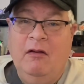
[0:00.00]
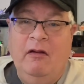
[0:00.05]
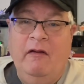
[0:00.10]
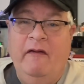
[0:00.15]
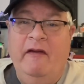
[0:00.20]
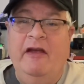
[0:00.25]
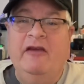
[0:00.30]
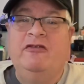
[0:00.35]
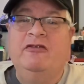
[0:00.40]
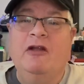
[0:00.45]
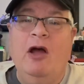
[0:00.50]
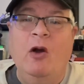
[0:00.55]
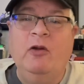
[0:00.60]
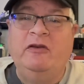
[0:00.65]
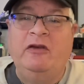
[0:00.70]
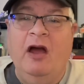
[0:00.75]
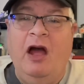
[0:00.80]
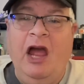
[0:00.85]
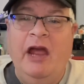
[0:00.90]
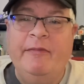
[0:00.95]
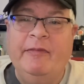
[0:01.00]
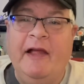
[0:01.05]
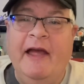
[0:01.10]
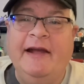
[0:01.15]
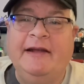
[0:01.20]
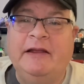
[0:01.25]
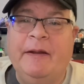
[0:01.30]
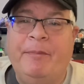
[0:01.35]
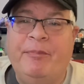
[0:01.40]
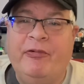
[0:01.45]
There's no time
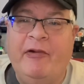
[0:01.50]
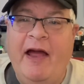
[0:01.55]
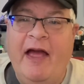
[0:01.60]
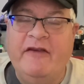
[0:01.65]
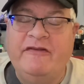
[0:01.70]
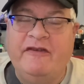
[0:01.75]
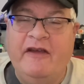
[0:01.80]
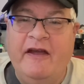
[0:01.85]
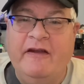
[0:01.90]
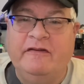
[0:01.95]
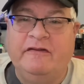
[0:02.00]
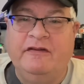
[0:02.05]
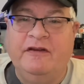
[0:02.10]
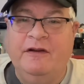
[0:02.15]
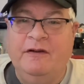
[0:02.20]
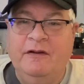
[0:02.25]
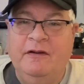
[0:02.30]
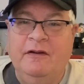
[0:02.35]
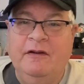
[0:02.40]
like the present.